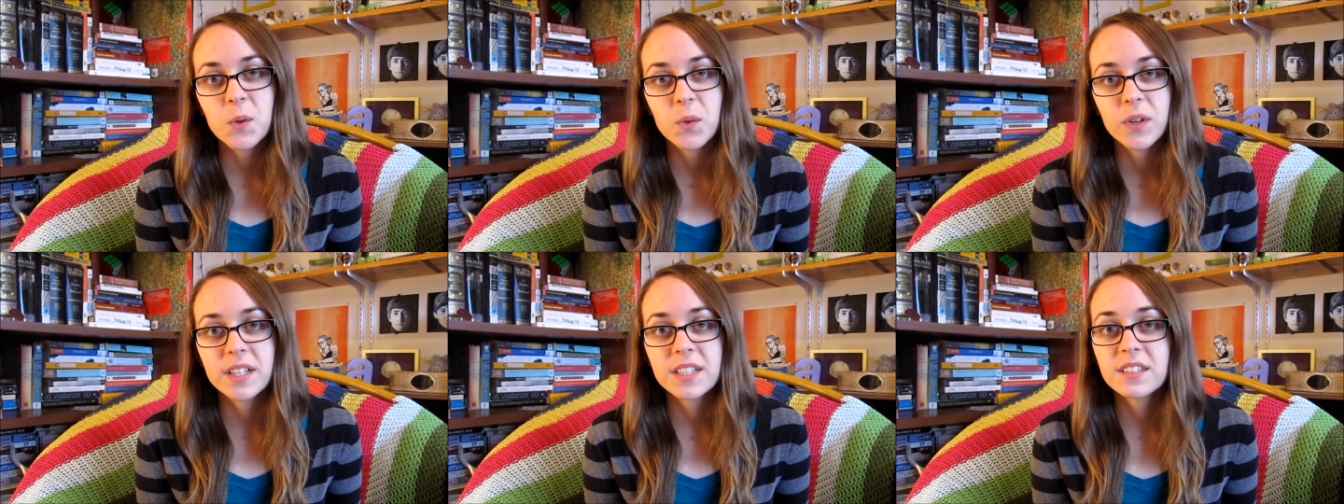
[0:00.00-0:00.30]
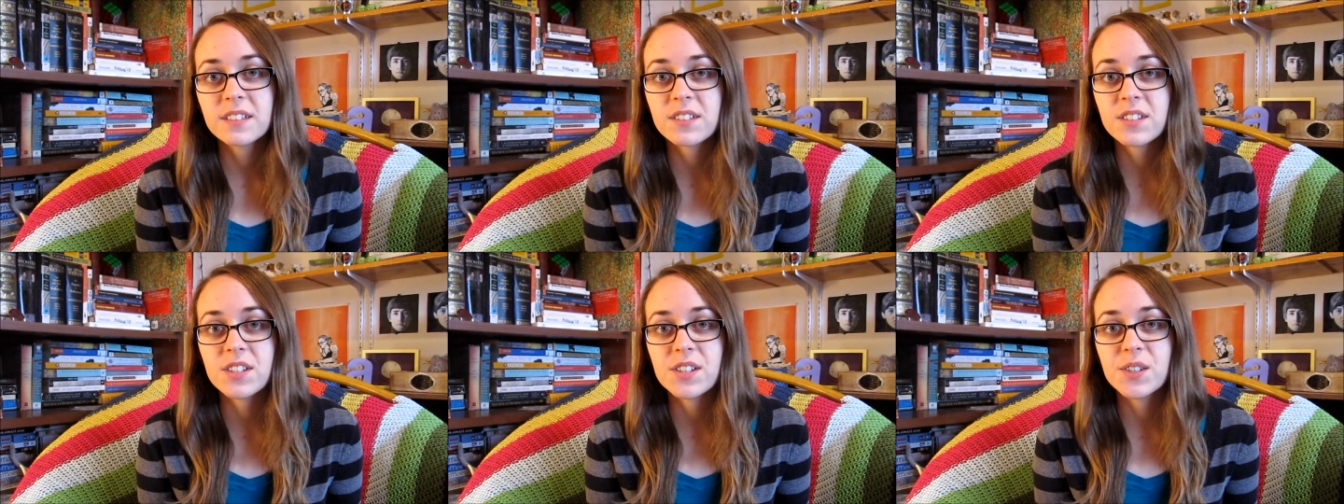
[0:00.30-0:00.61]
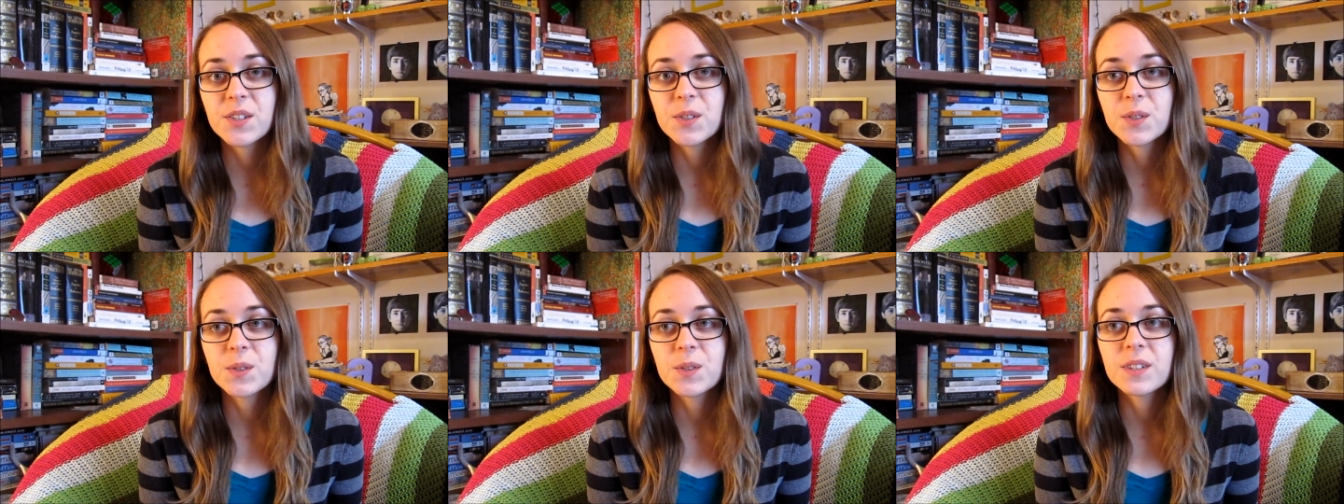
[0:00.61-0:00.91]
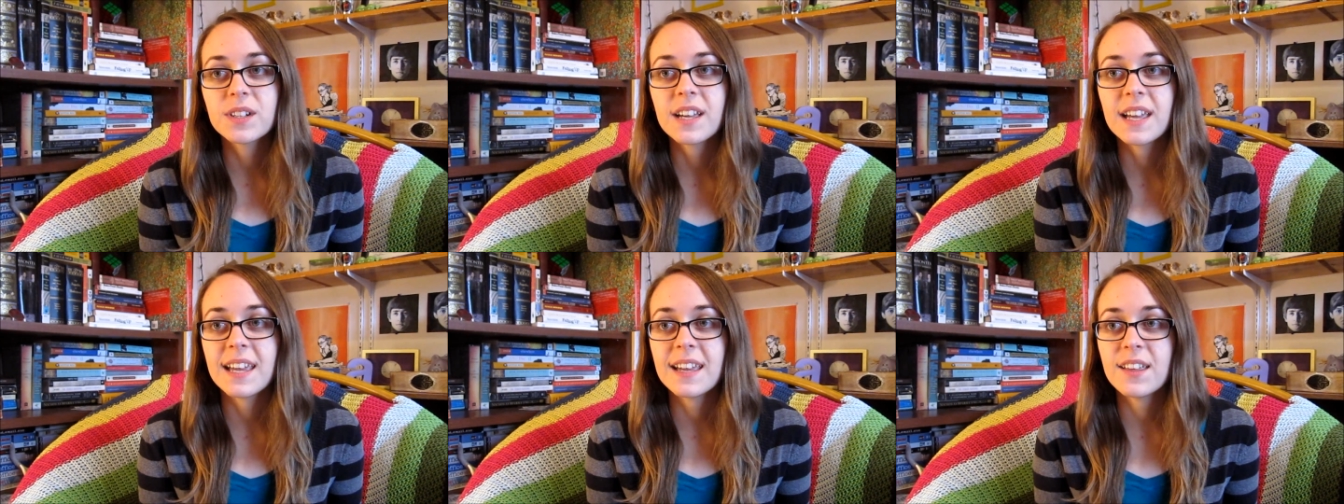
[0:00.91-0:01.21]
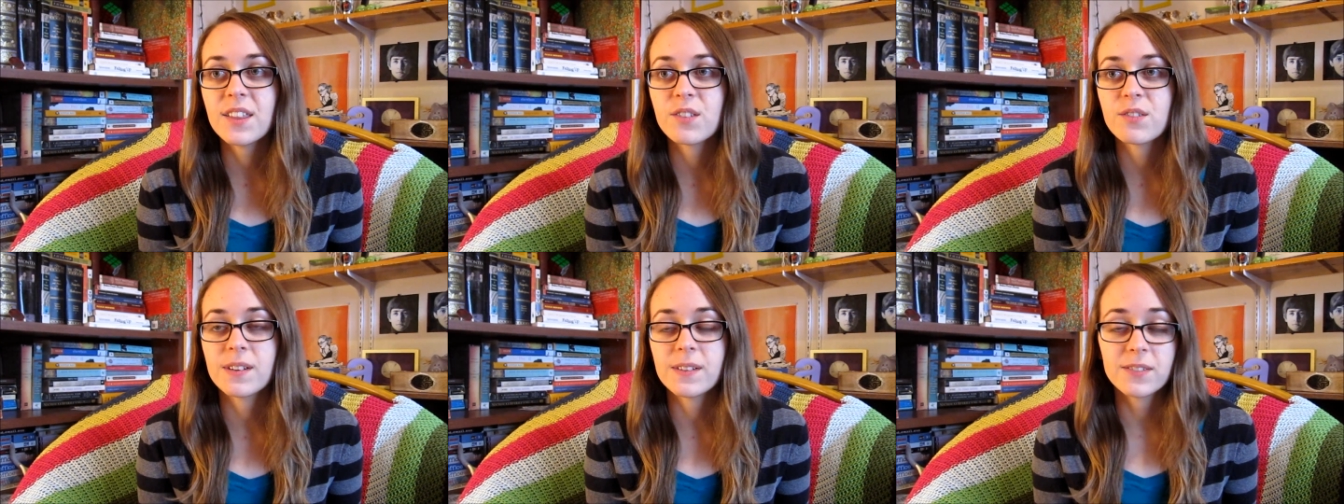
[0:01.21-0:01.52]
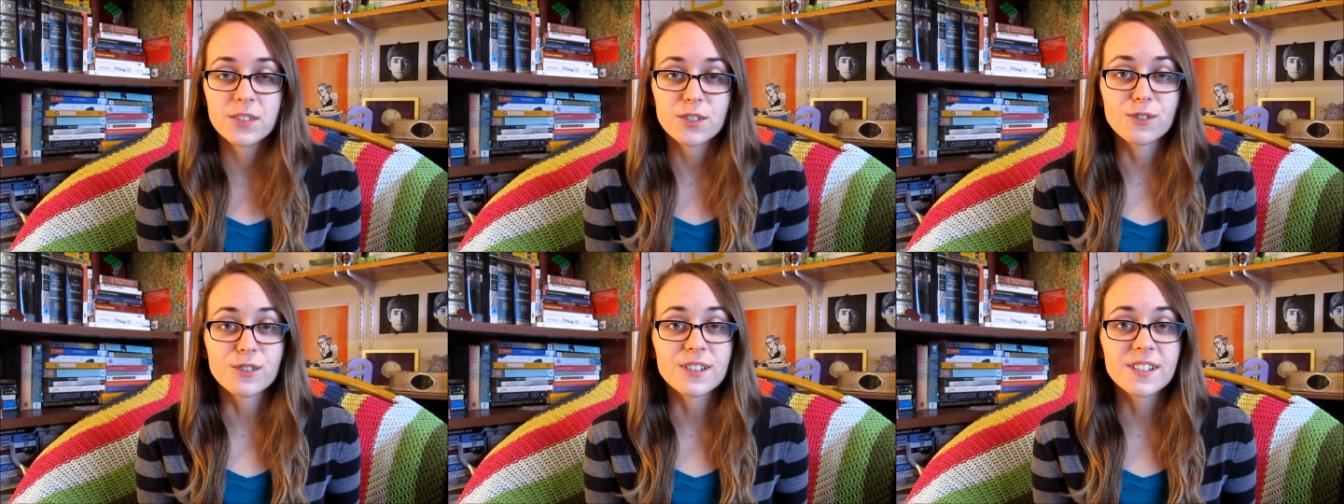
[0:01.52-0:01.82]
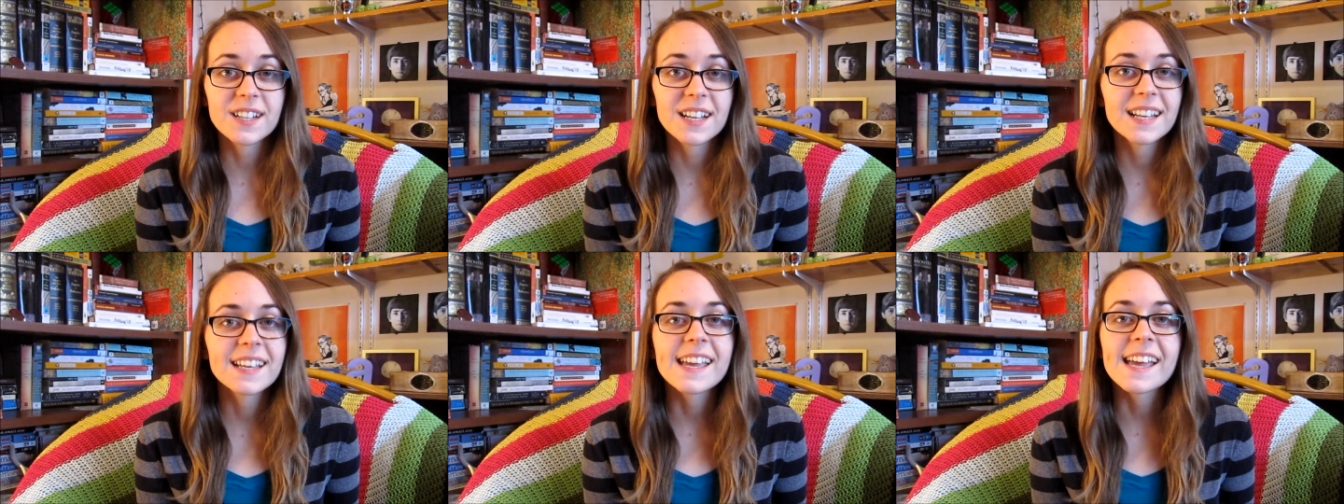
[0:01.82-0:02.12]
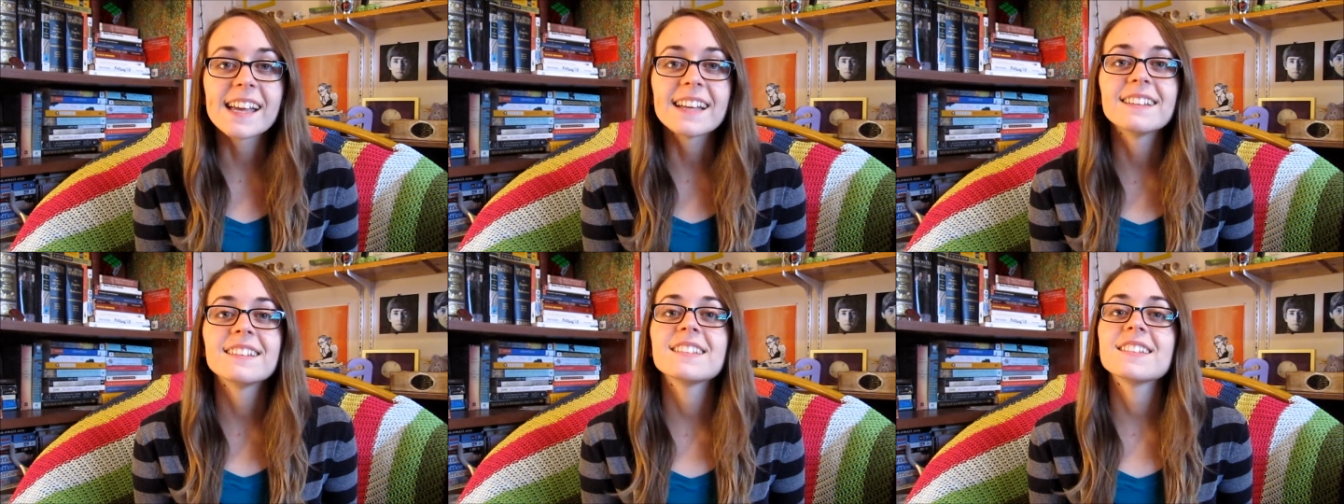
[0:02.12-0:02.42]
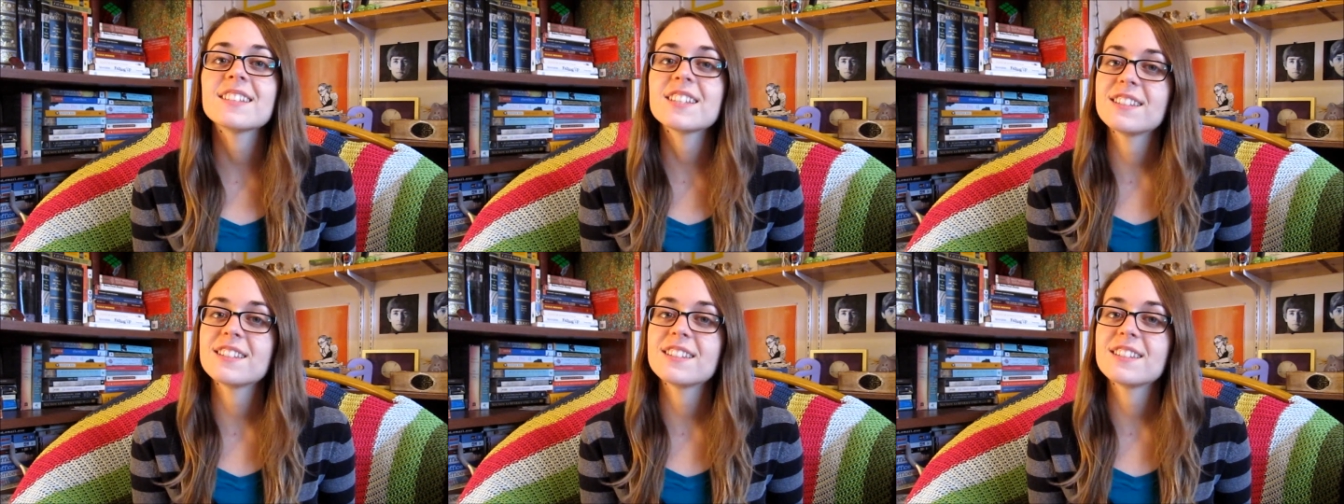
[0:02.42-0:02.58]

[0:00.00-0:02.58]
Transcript: went to a thrift store again,